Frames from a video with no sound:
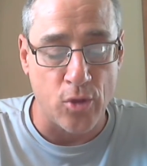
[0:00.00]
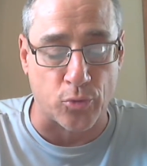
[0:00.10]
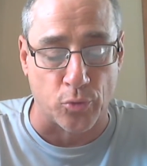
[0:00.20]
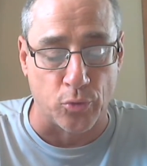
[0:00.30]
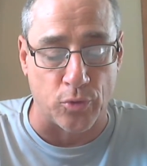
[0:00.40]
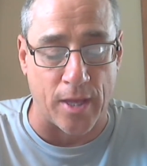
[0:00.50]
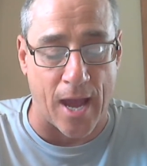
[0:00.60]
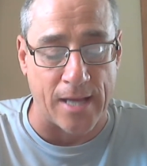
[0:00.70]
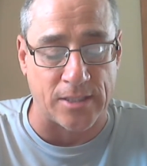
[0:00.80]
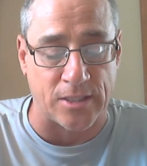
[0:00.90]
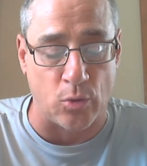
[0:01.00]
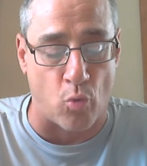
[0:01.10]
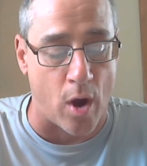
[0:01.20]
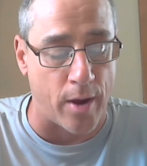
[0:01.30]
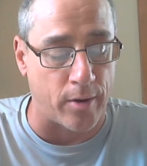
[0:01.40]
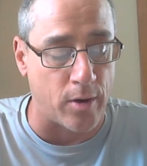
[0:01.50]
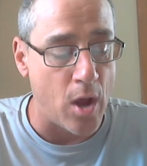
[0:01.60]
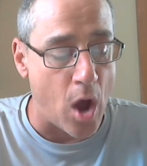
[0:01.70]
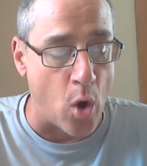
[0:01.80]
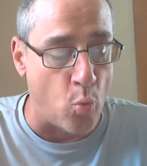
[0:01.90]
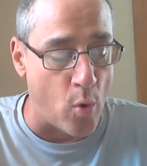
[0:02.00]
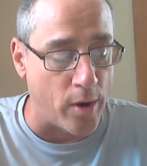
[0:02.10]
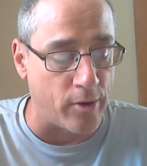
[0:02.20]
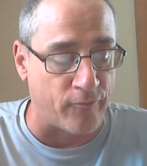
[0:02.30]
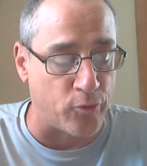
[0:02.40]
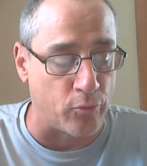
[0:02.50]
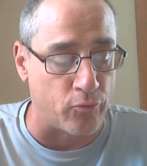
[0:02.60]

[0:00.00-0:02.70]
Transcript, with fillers: through the icy water, a wonderful,